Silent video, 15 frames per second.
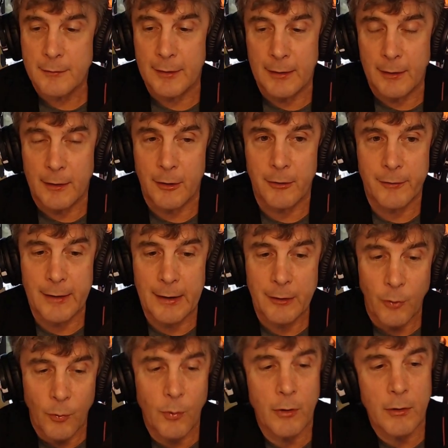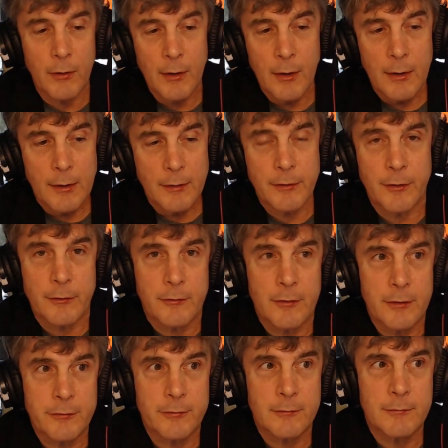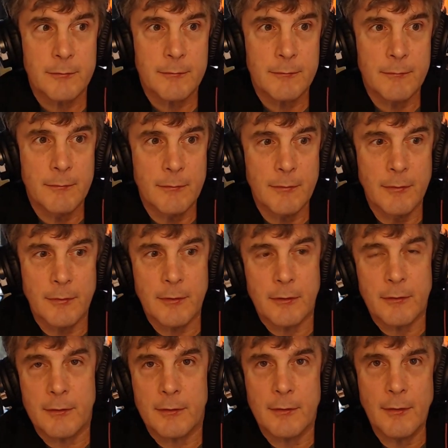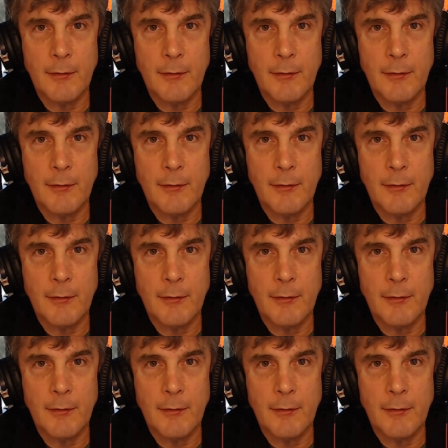taking care of that, or they're just they're